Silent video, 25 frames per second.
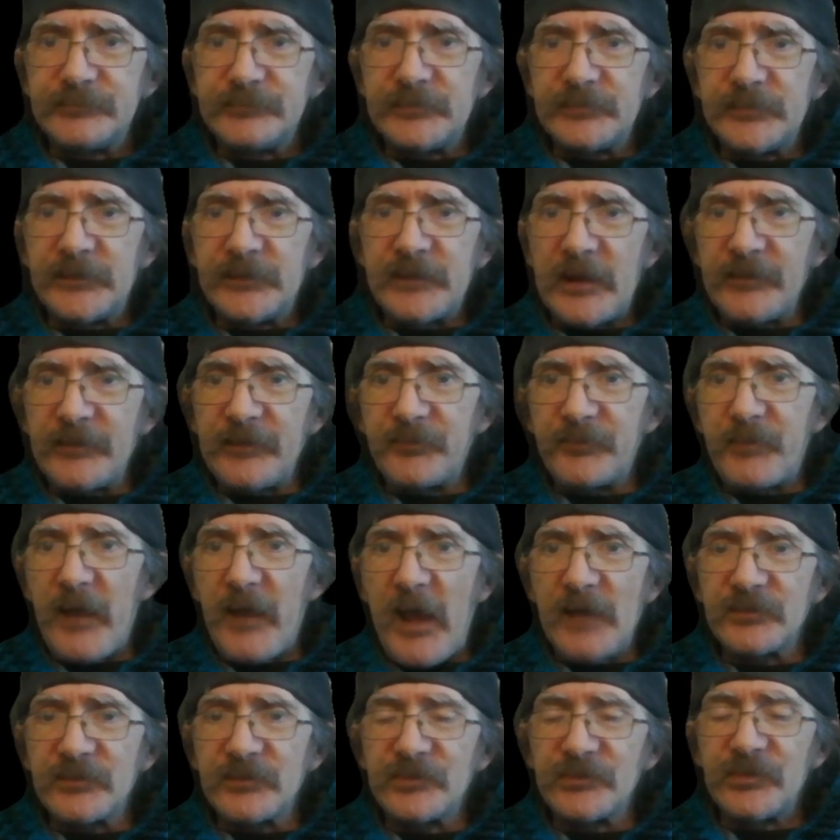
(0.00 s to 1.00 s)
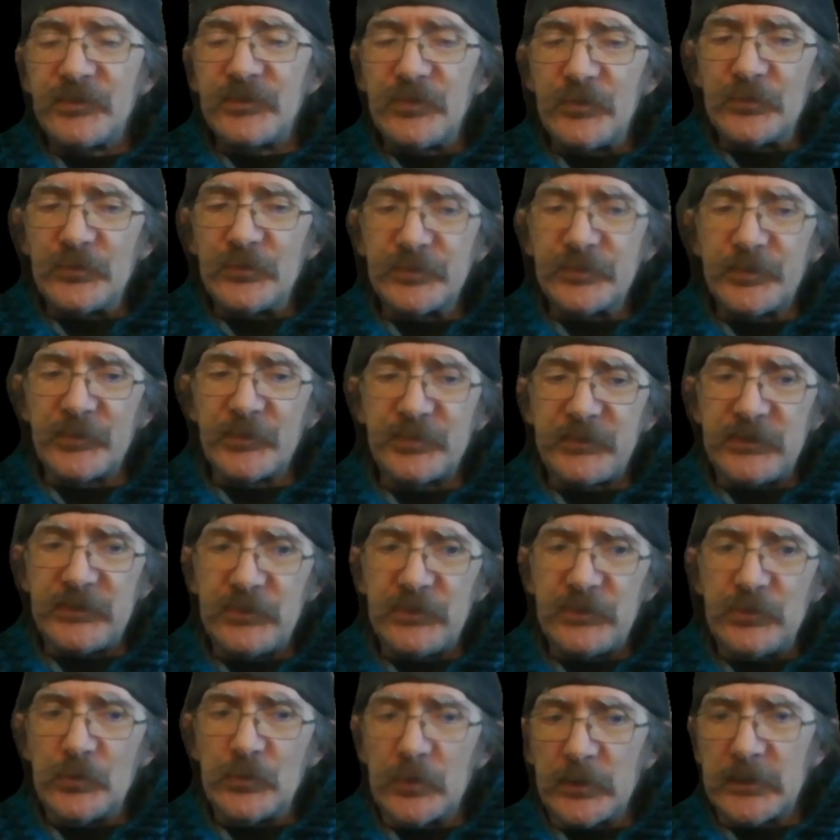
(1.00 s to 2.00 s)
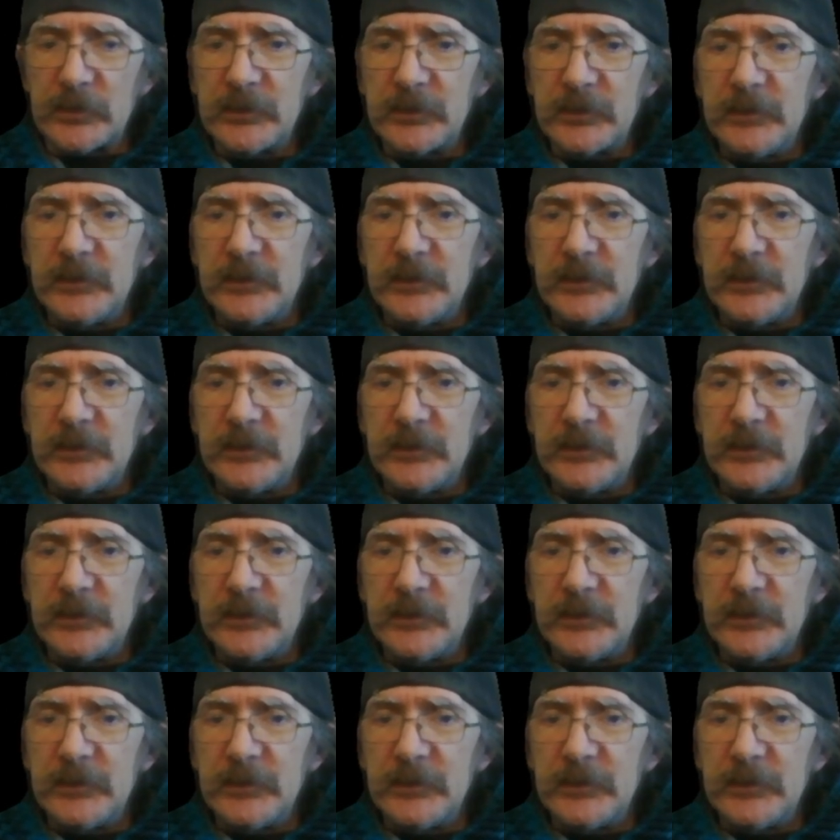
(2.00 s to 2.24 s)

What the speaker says: the 9th pass. The new supposed to be newer.